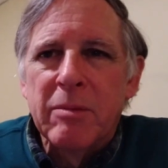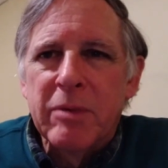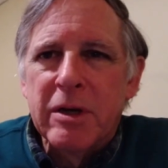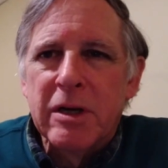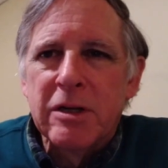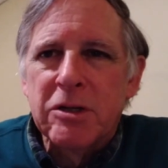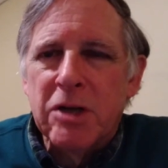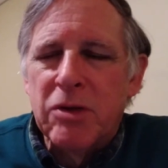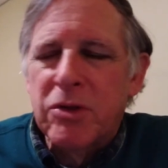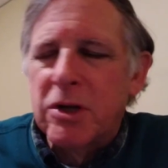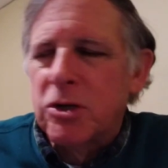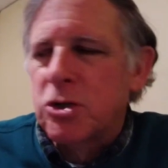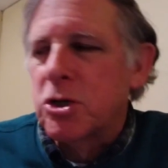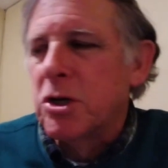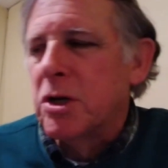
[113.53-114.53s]
because I
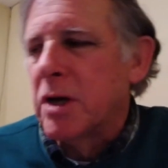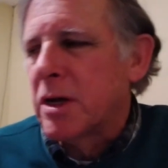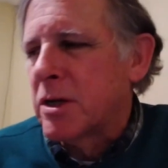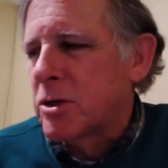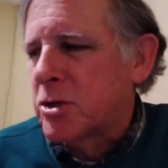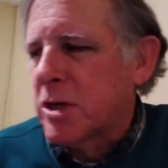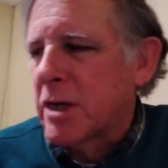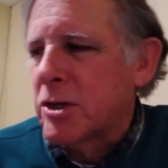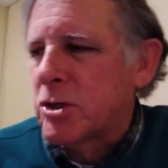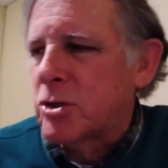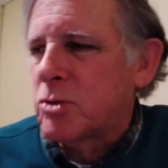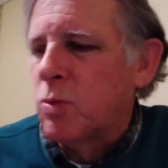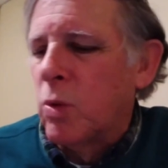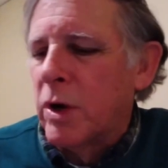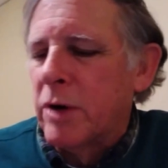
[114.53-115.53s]
think she
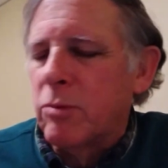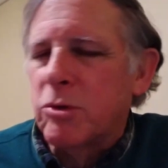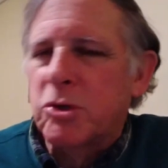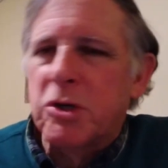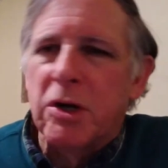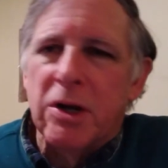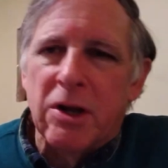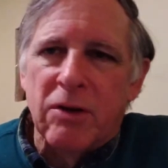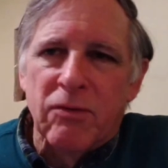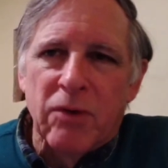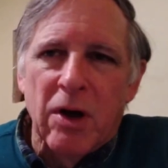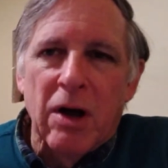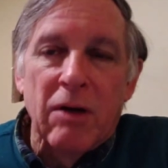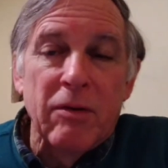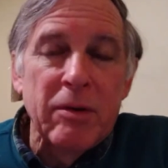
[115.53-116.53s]
sensed what it was going to
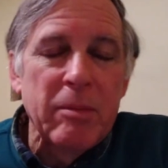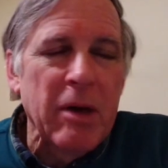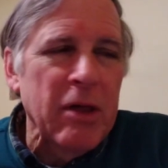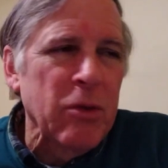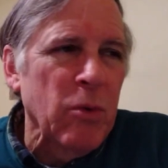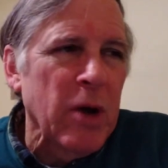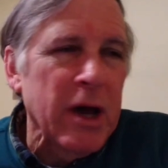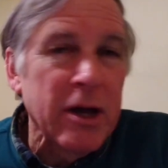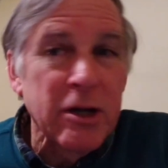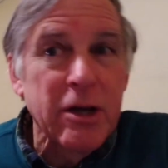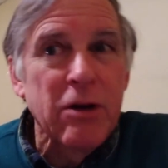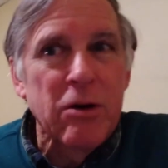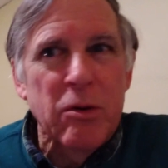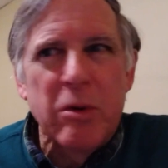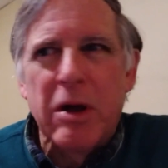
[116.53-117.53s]
involve. And by the way,
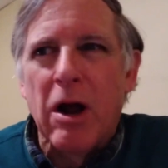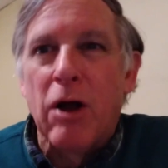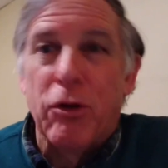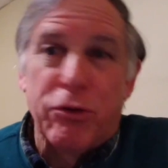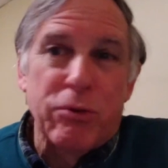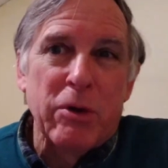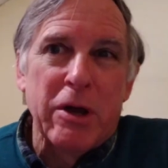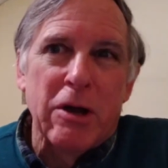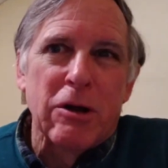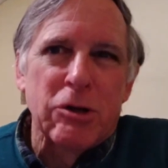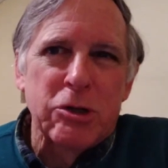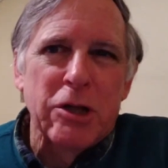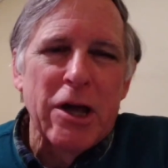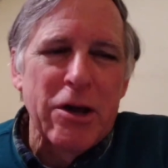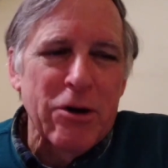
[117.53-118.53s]
here we are 3
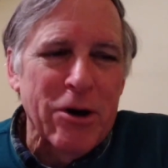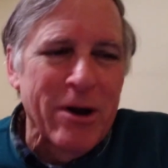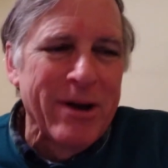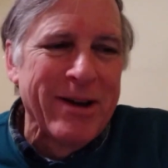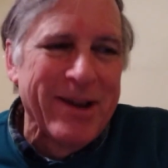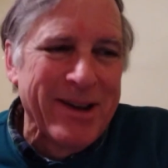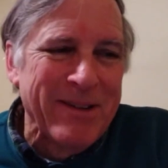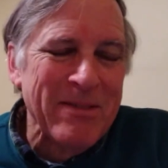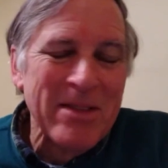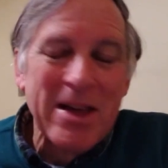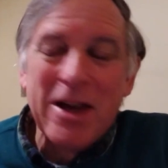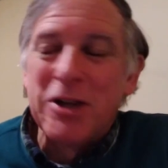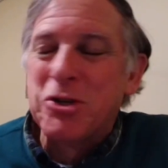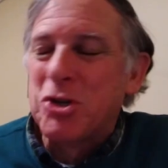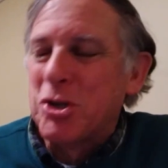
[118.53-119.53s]
years later,
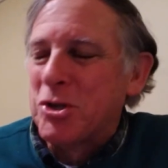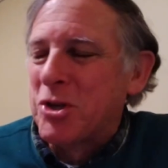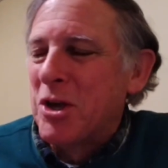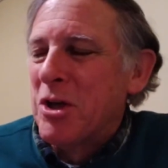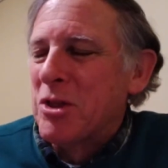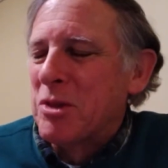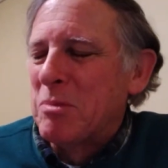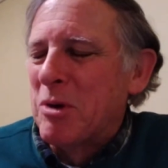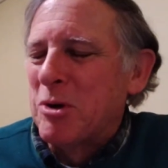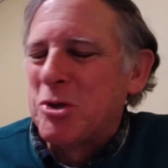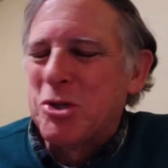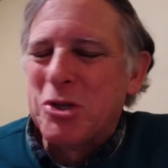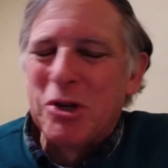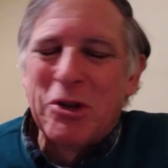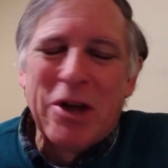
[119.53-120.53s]
and the boat's
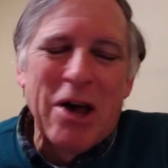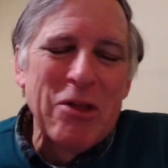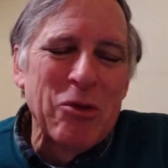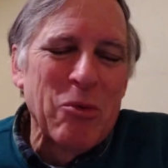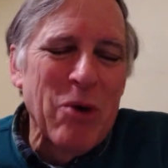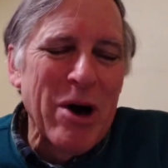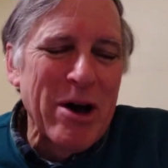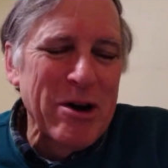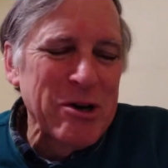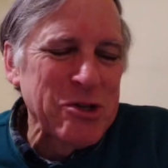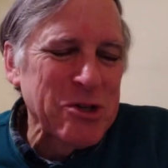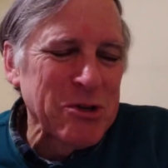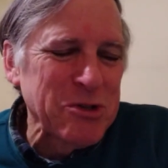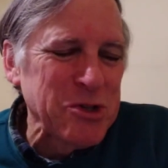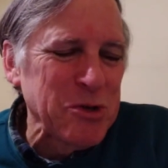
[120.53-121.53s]
still not in the water,
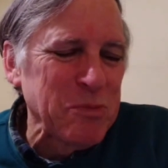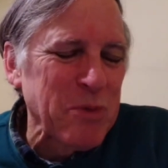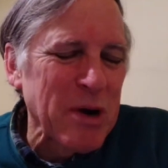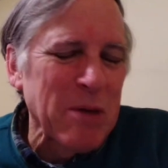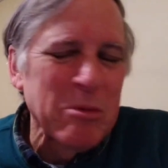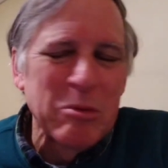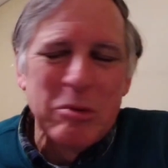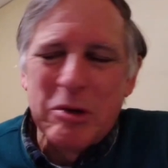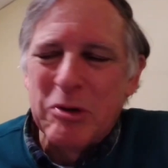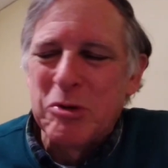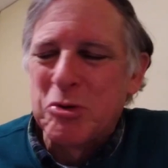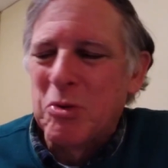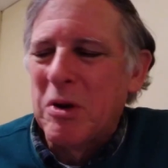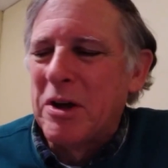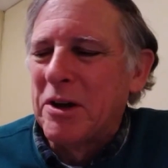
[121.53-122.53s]
so she probably
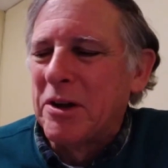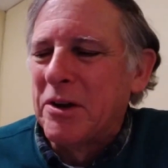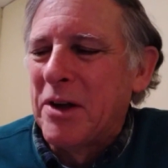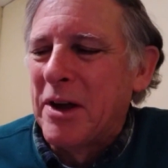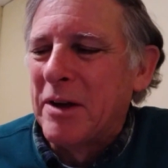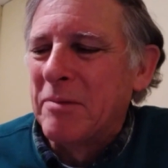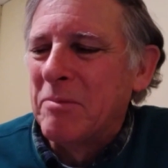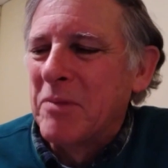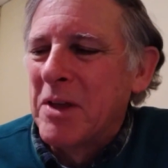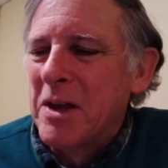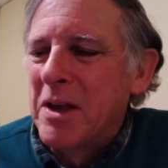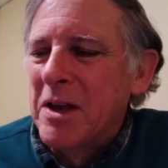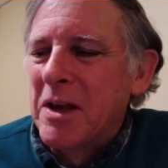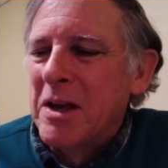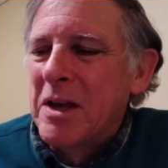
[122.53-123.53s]
was right that.
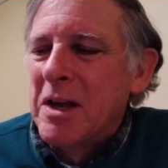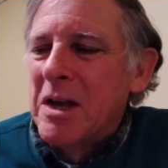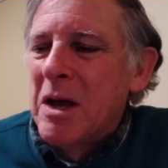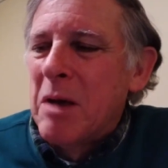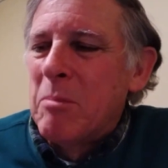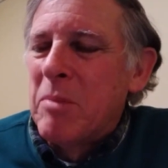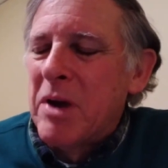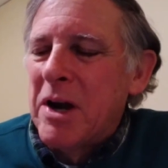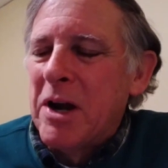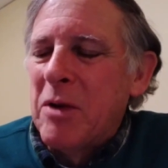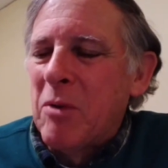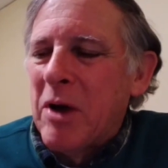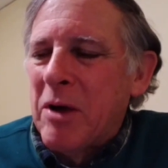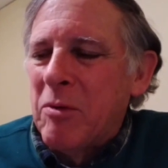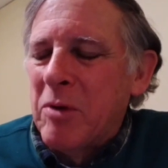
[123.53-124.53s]
But
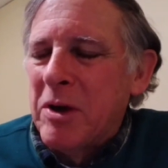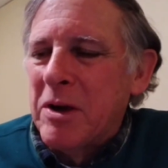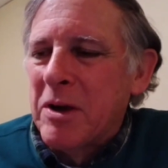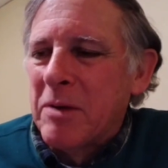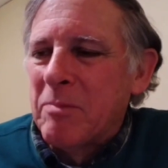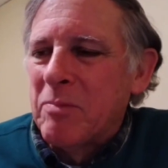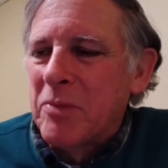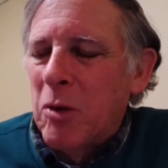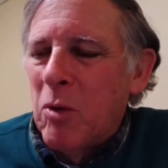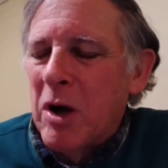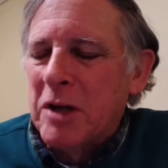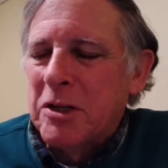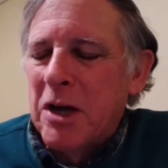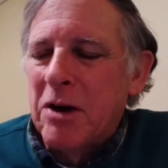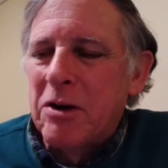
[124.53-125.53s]
anyway, I
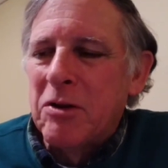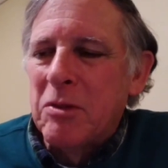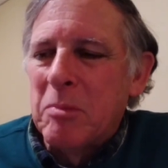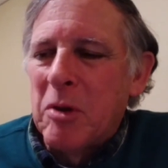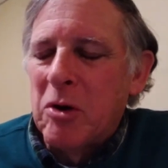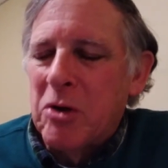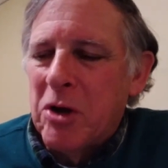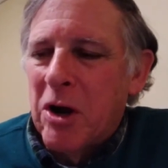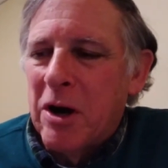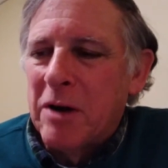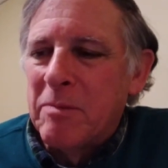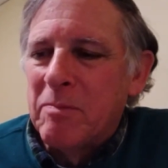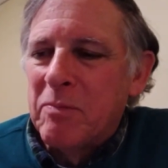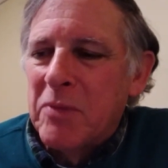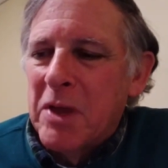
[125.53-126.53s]
walked out into the
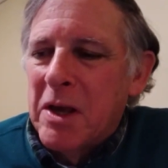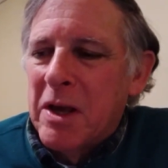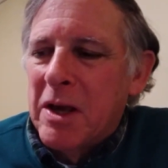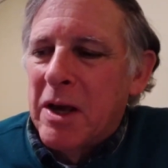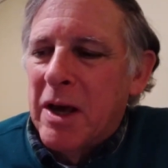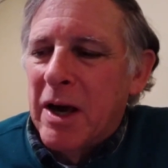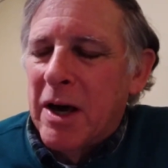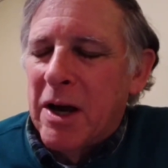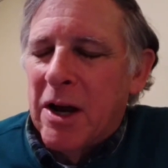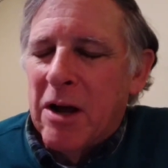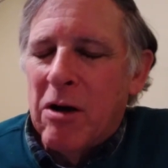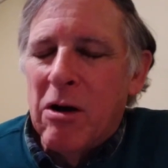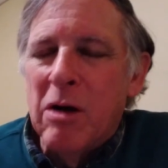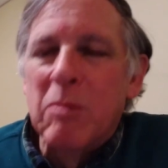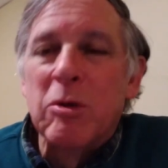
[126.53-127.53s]
boatyard, and
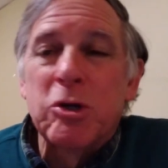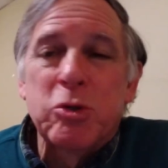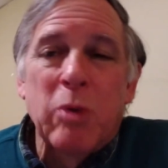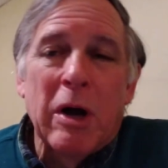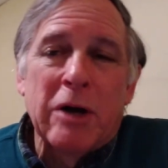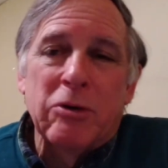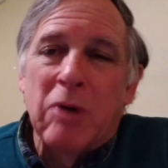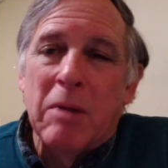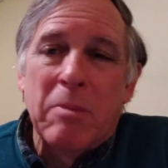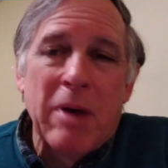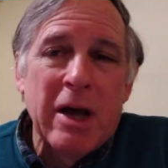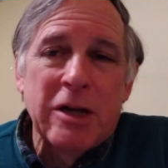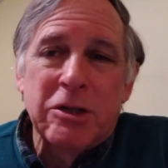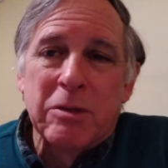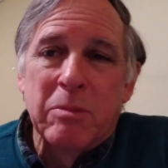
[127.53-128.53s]
I almost walked right
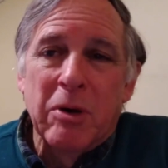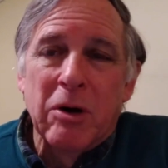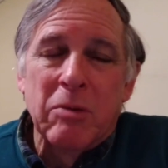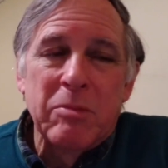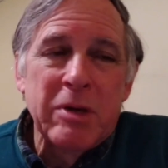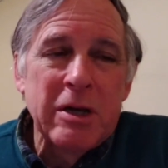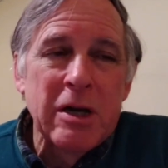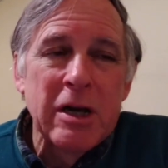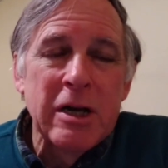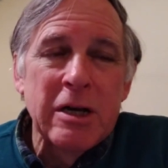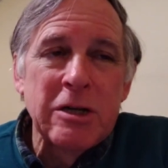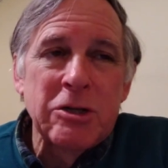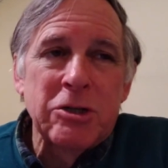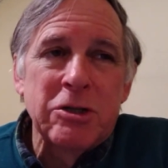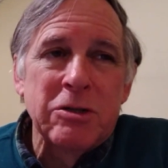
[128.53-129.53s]
past the boat
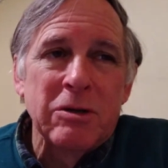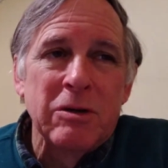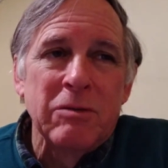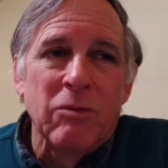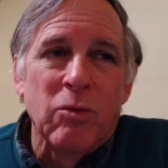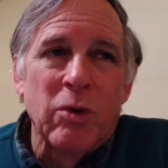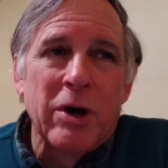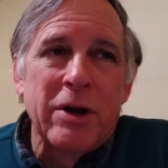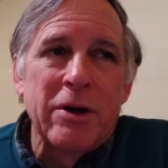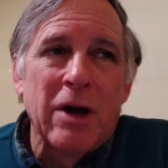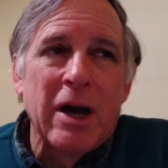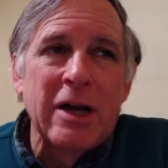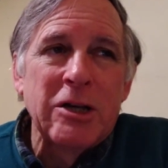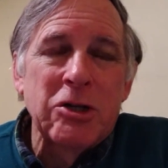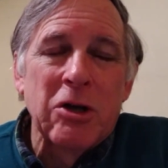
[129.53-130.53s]
because what
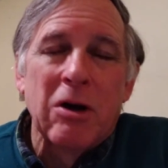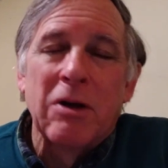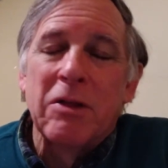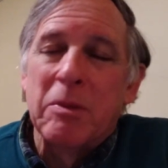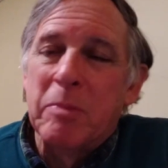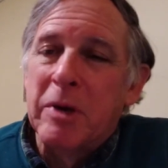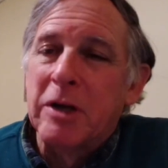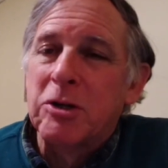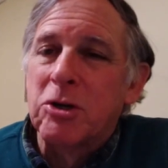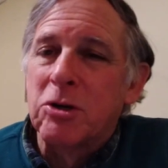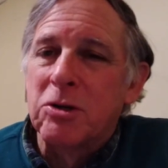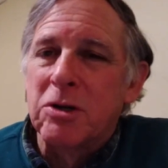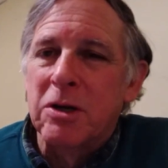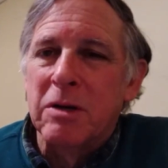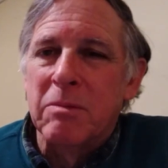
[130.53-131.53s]
I saw in the
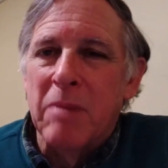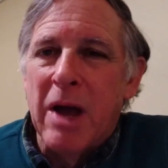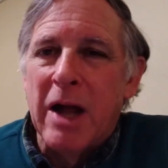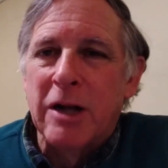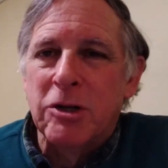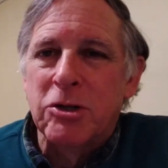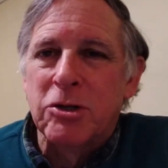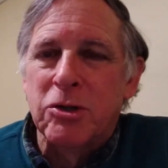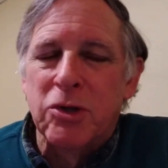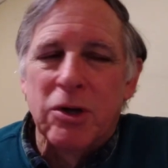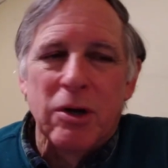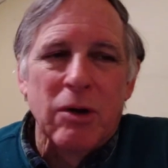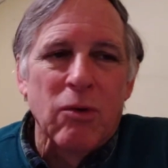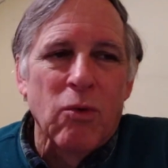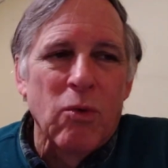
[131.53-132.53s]
picture didn't match
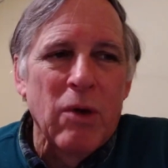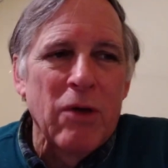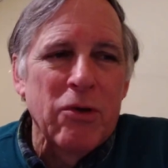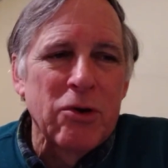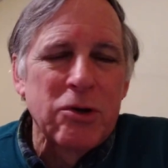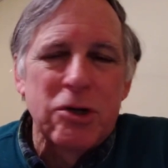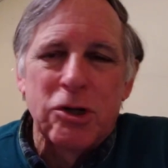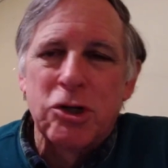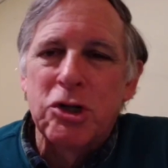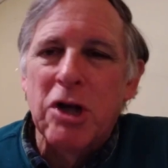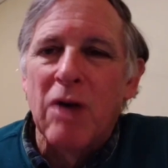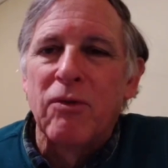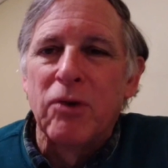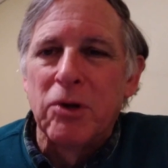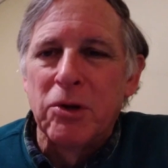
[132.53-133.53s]
the rather
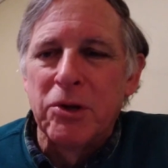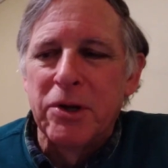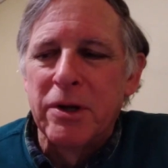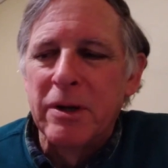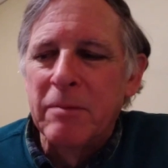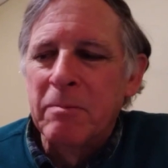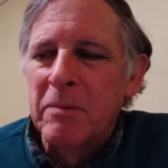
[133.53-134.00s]
disheveled